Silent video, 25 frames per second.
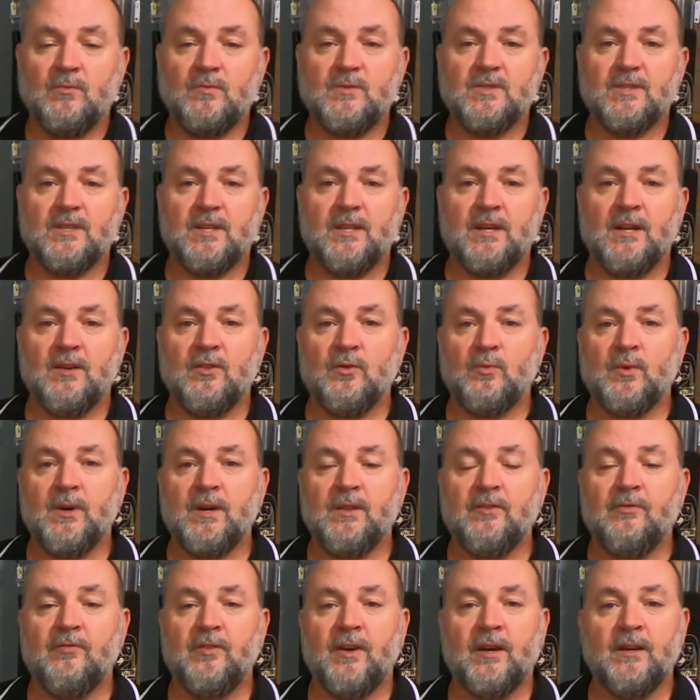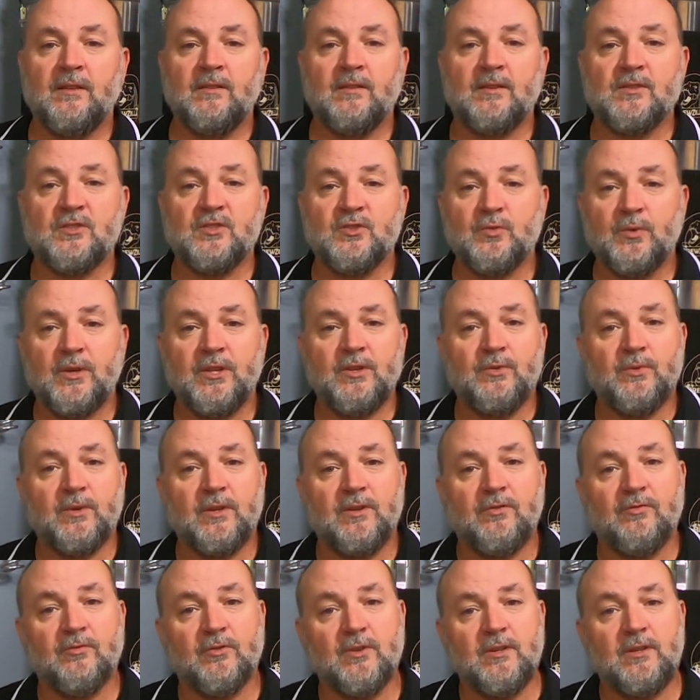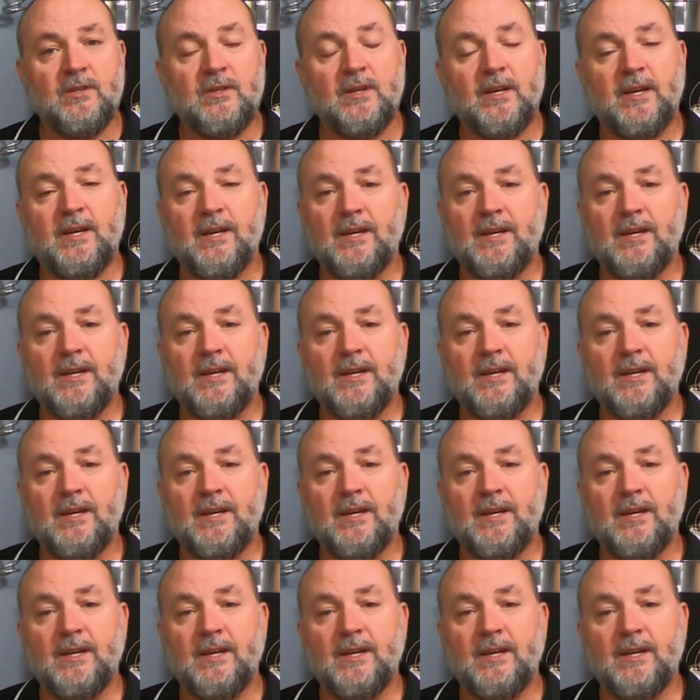let's get out of the way the fact that it's 2023